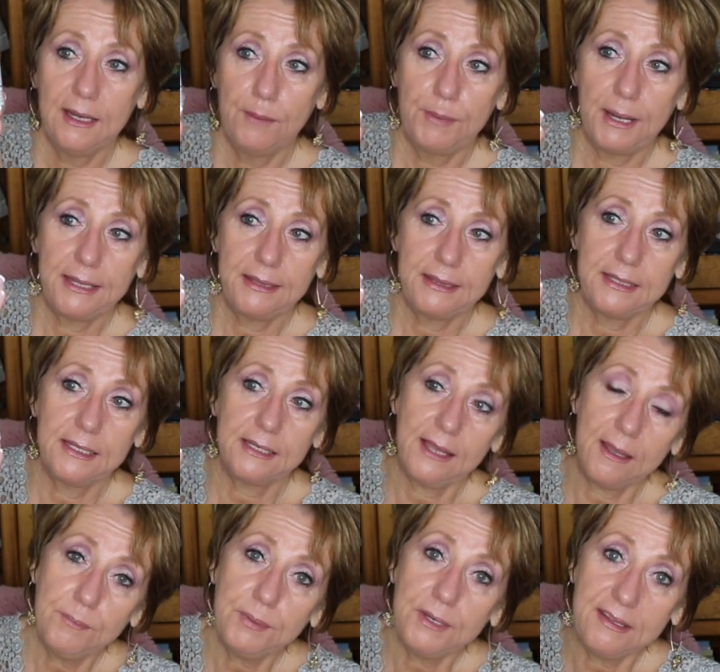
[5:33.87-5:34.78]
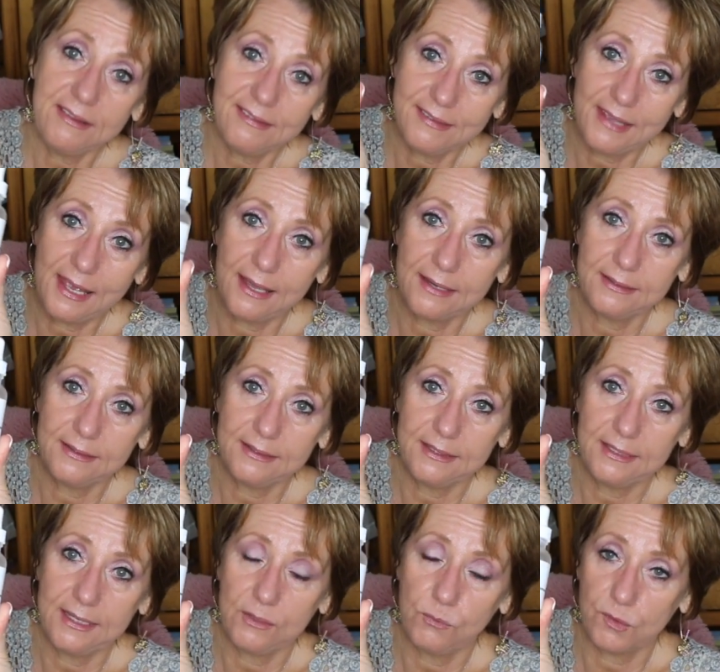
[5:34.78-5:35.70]
But the company said
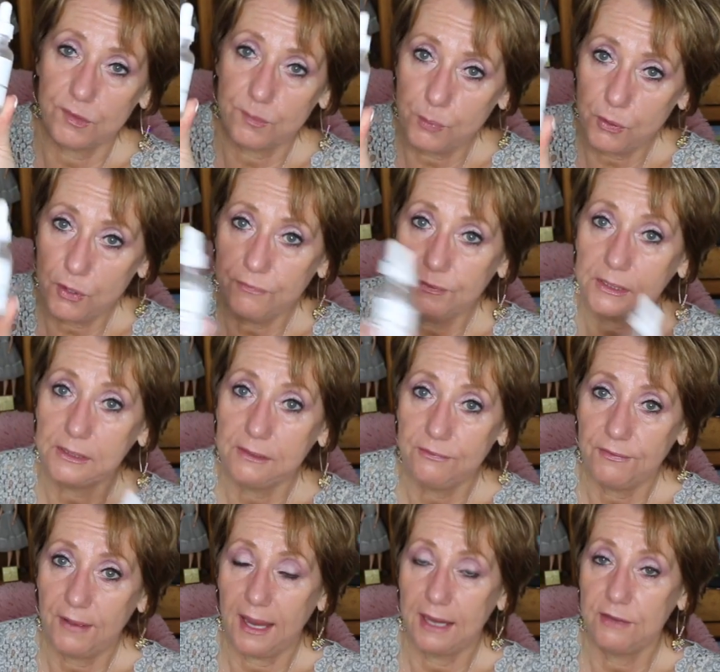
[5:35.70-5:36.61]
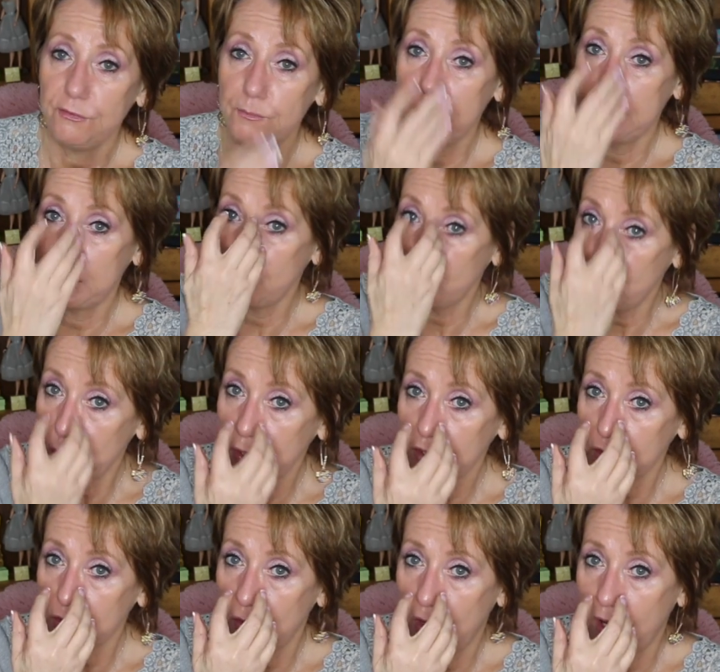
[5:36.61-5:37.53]
it was perfectly fine for me to
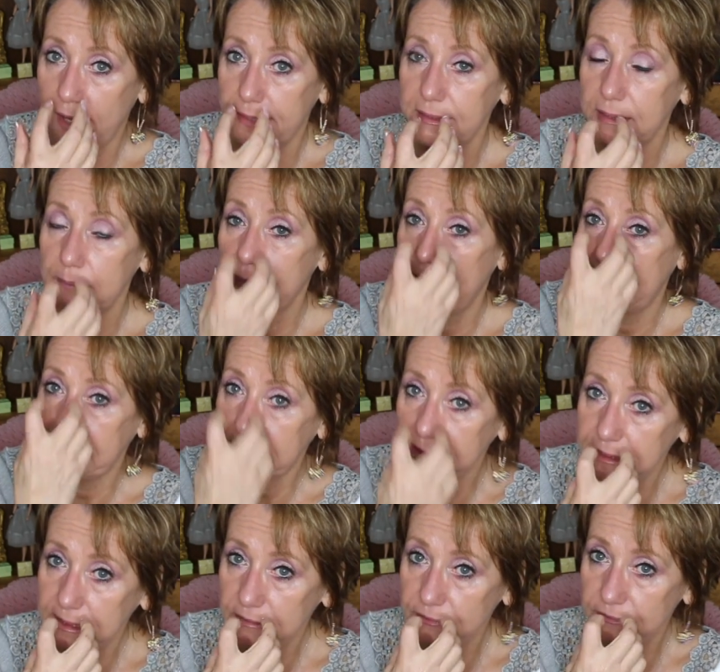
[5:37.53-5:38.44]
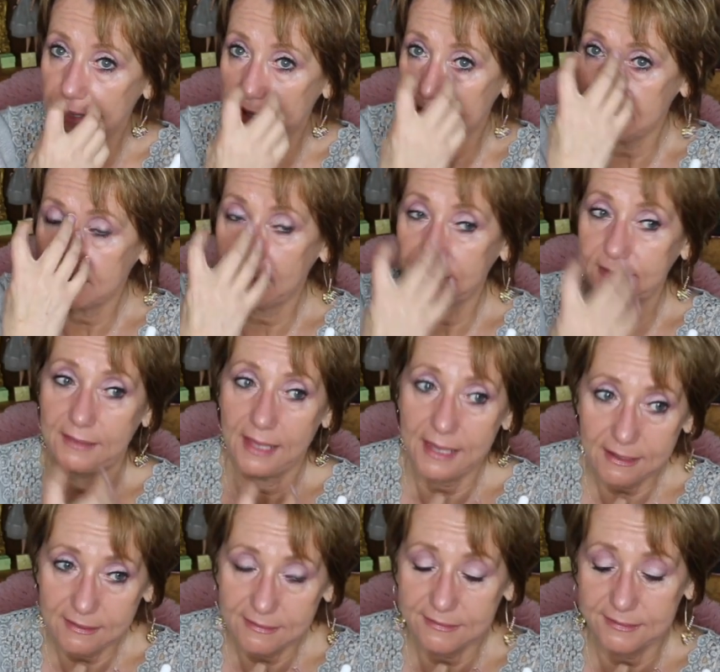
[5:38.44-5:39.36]
put it on my clean face,
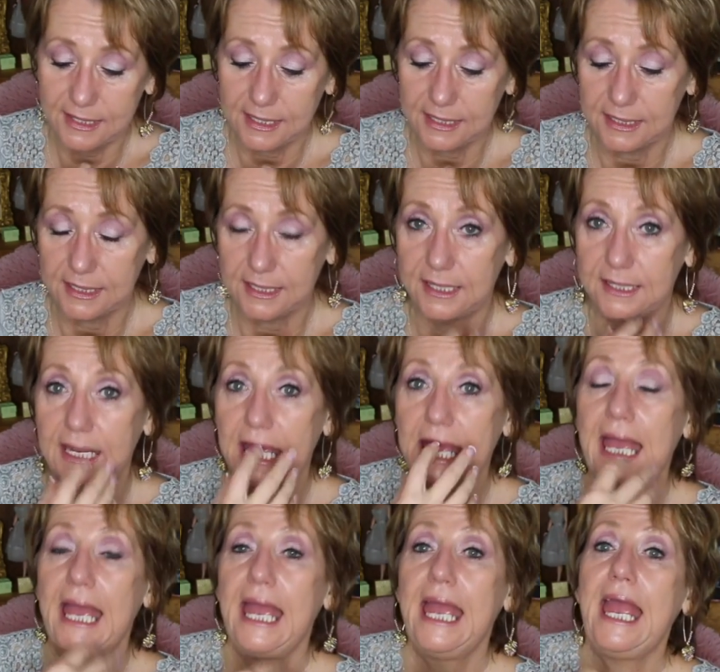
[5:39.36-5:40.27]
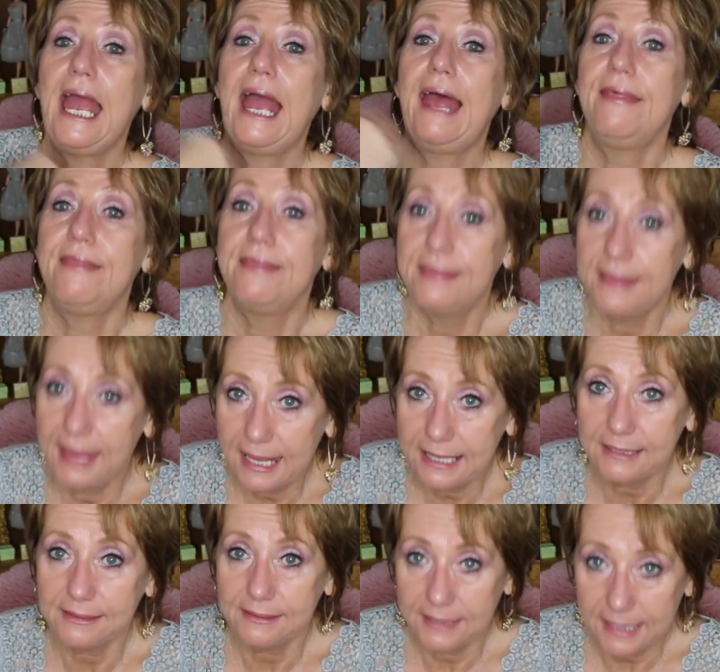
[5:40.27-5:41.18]
let it sink in, and
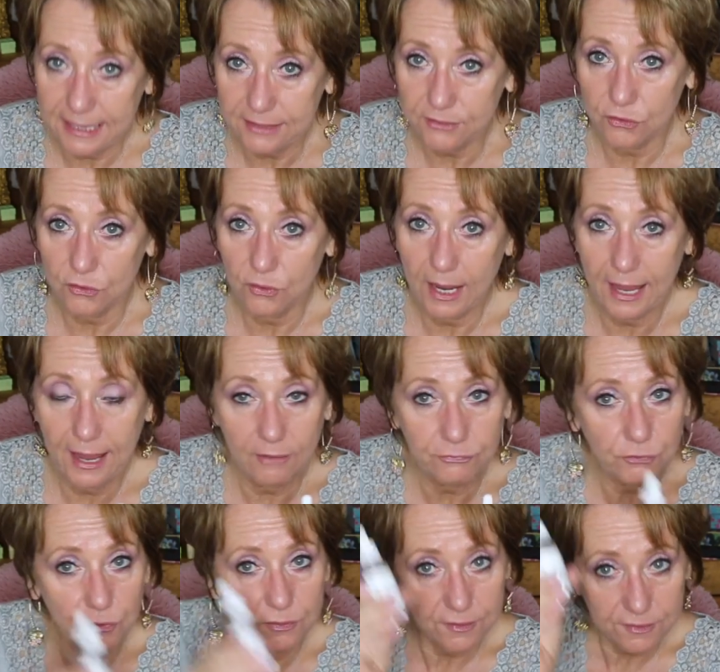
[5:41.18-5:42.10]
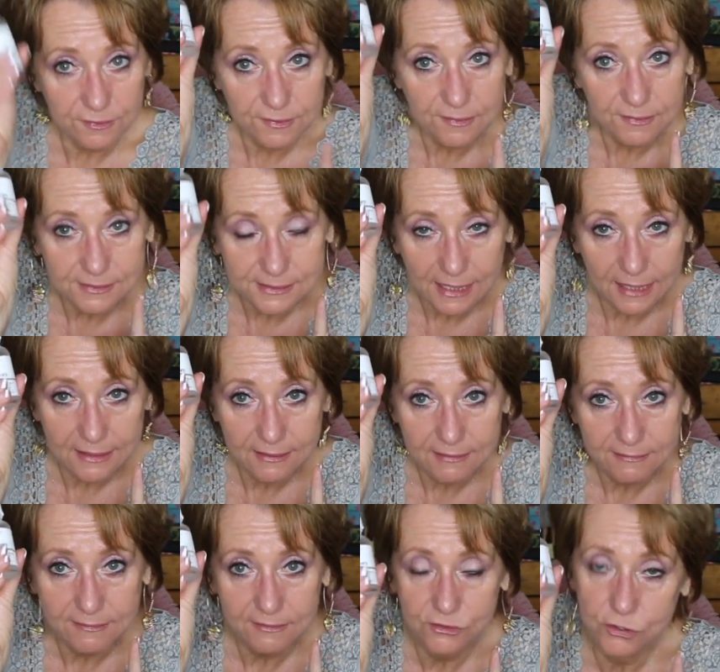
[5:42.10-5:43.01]
then later, after this has done
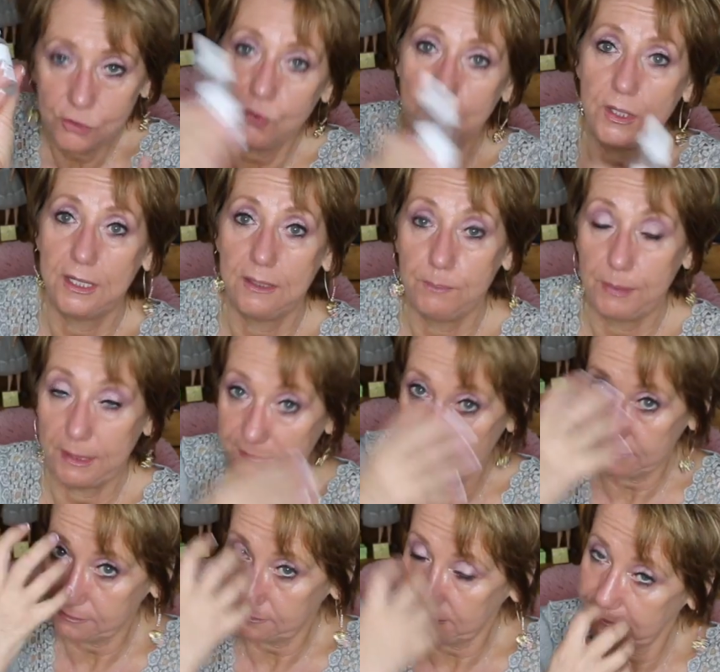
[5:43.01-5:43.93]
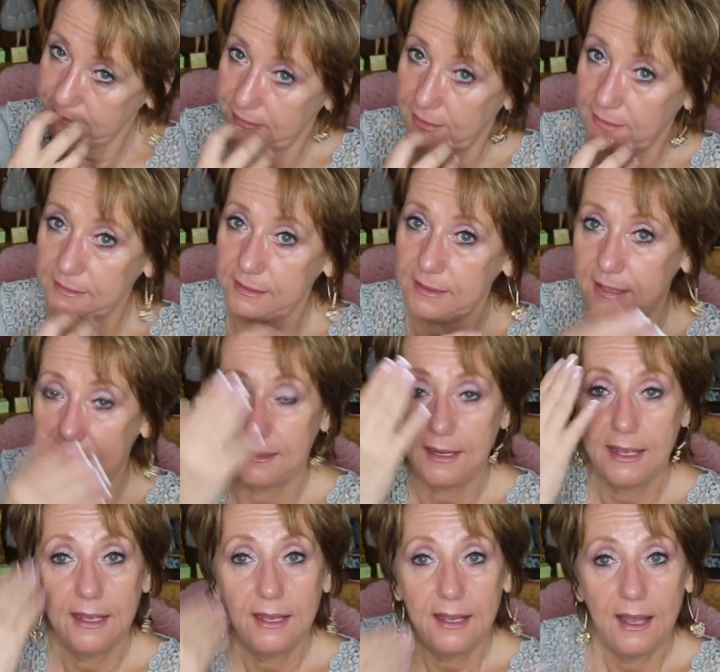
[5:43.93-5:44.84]
its duty, basically sunk
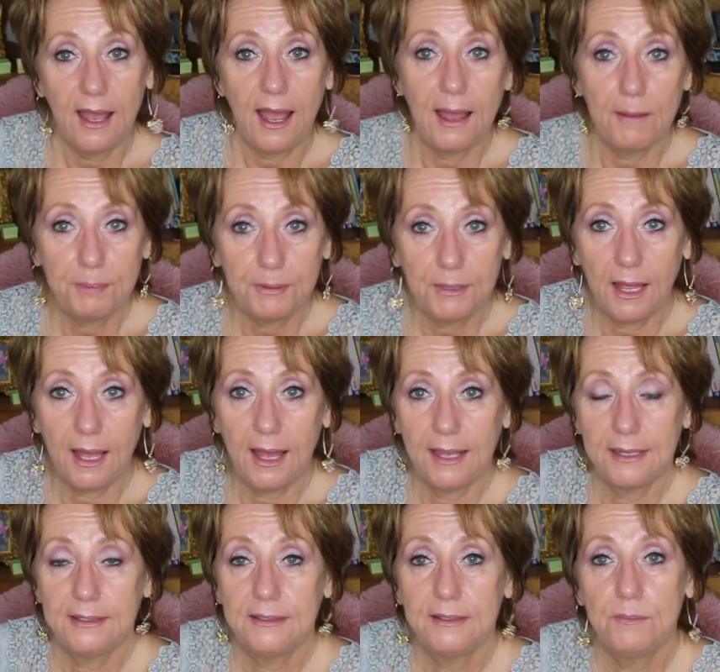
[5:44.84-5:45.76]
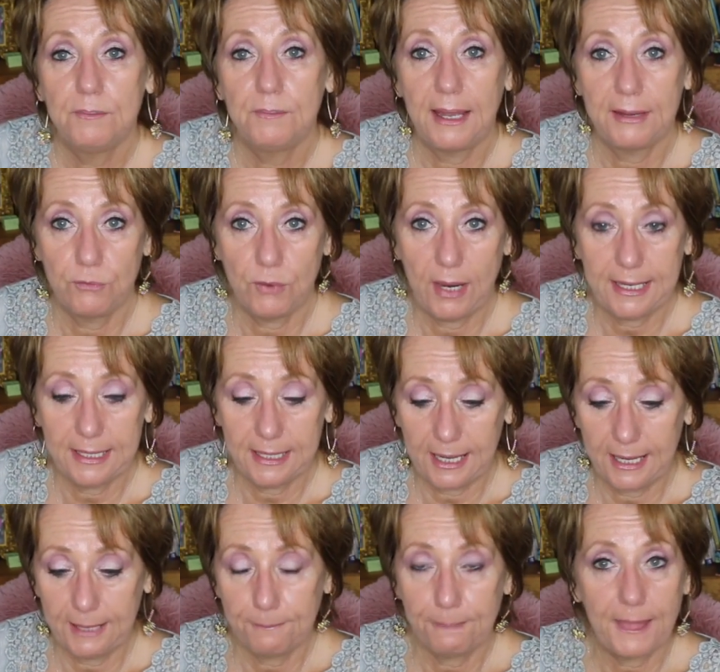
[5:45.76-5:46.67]
in, apply my
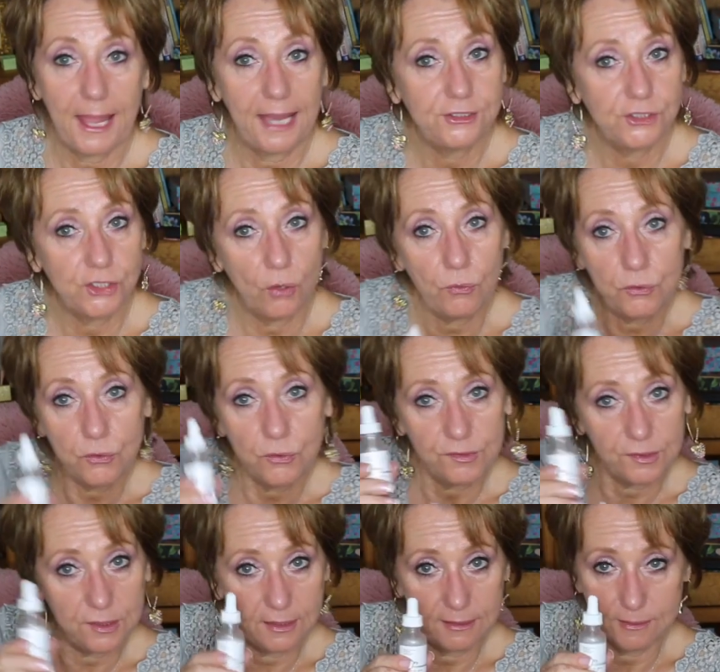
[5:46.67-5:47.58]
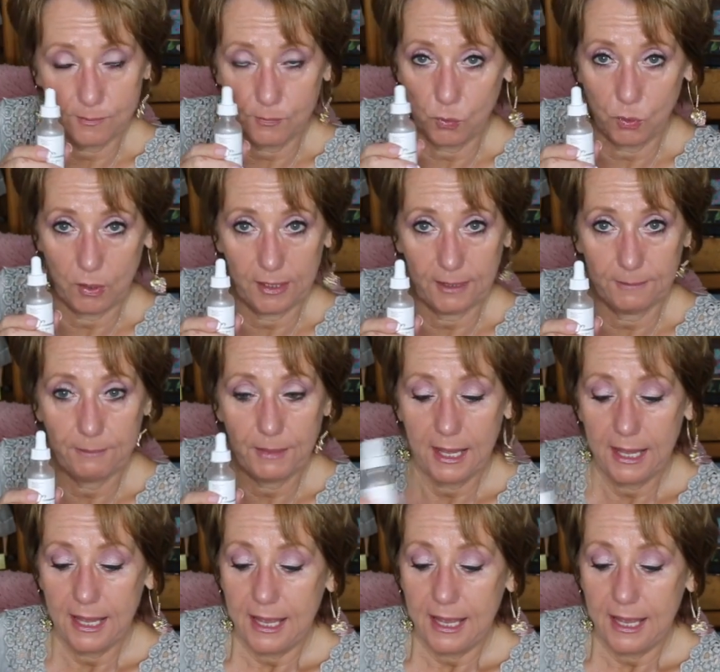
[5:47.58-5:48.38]
Retin-A. I don't use it in the morning.